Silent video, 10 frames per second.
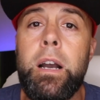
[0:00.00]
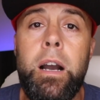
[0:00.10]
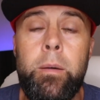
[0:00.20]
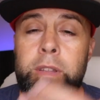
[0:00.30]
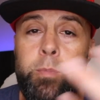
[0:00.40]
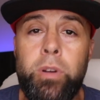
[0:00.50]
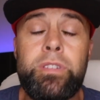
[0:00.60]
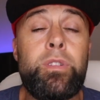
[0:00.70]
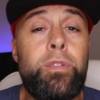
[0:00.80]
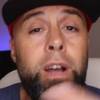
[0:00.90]
It's
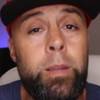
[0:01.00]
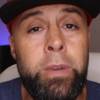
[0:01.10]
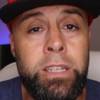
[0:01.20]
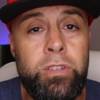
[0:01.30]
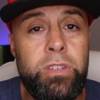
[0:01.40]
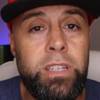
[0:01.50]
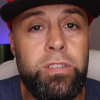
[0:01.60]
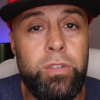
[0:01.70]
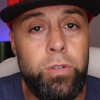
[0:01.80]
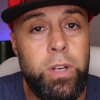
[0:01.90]
personal development and
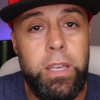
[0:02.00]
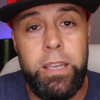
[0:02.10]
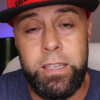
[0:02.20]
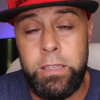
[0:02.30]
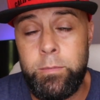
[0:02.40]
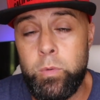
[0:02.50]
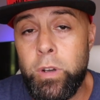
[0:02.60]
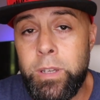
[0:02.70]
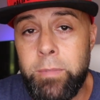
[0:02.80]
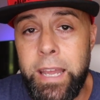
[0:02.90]
jiu-jitsu. His name's
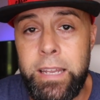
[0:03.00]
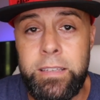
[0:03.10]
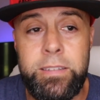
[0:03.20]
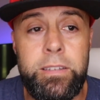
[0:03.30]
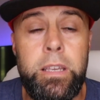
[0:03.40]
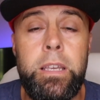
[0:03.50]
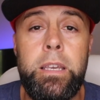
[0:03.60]
William Dennis.